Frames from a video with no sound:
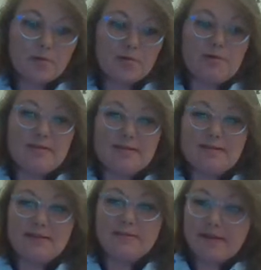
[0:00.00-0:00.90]
proportions
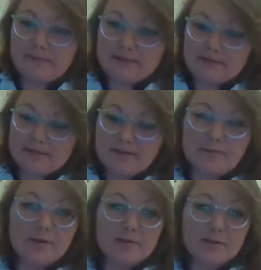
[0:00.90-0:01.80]
as the embayments along
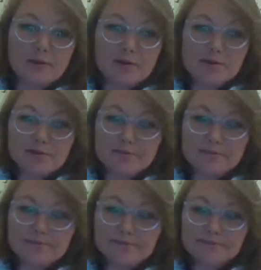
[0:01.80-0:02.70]
the modern coast.
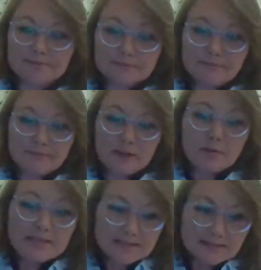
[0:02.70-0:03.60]

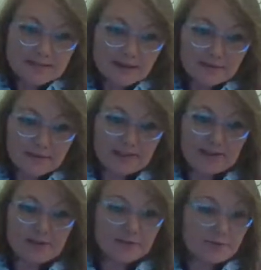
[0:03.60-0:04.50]
We did dive in
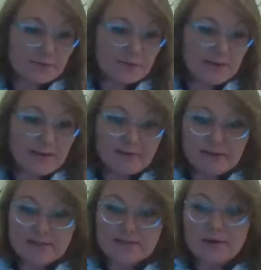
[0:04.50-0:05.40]
here and look for any
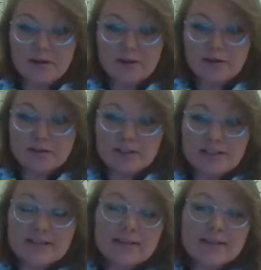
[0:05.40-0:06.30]
evidence of
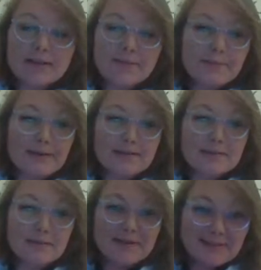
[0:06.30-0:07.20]
archaeology,
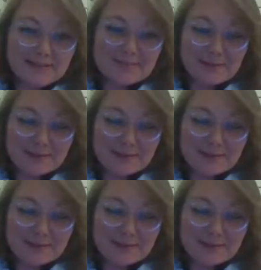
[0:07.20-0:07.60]
but we didn't